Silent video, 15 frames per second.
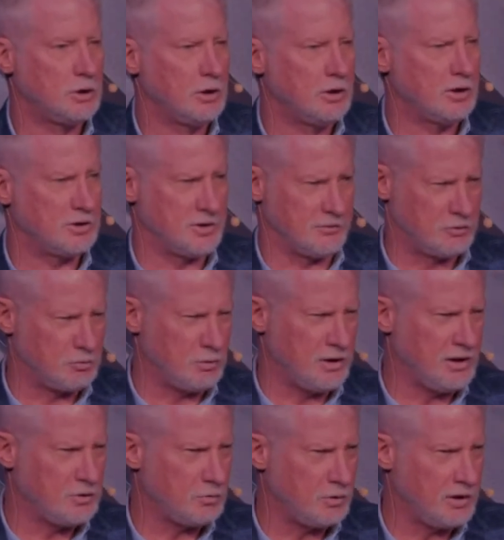Because if
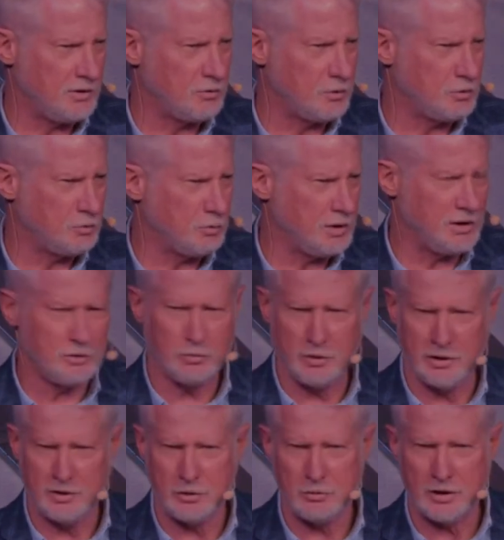2020 through
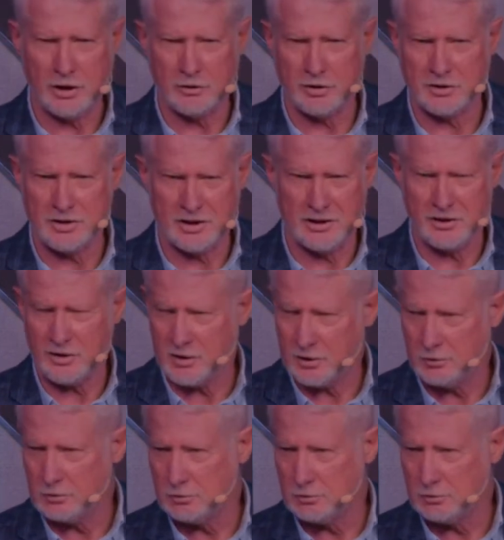2022 taught us anything,